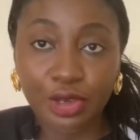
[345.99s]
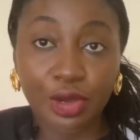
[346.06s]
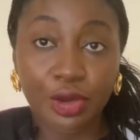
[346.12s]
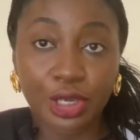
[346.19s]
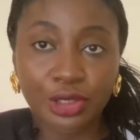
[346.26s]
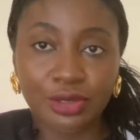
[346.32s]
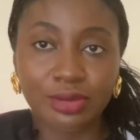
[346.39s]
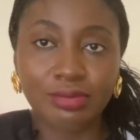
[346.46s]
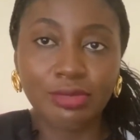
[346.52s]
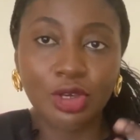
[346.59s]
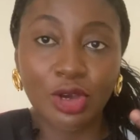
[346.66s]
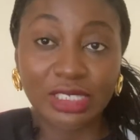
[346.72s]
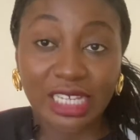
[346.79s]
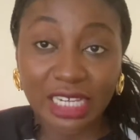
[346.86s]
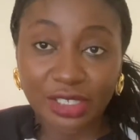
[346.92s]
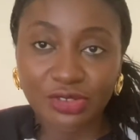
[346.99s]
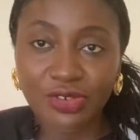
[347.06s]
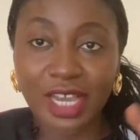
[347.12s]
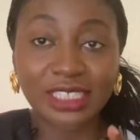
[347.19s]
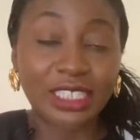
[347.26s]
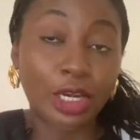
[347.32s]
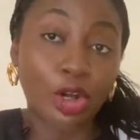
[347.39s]
you're going to cause a
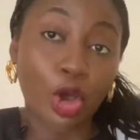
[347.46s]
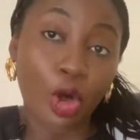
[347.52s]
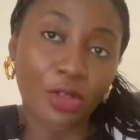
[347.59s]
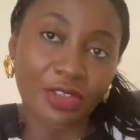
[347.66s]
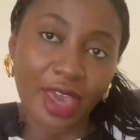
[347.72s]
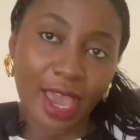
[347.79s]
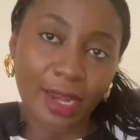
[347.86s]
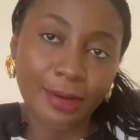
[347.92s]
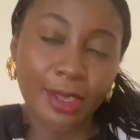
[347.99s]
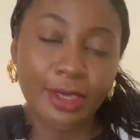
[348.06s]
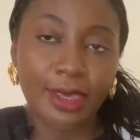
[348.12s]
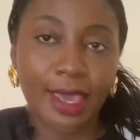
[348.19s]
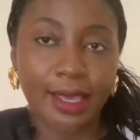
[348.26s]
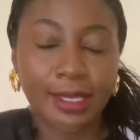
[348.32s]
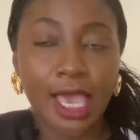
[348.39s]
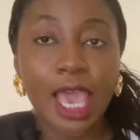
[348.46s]
distraction and all that. Yeah.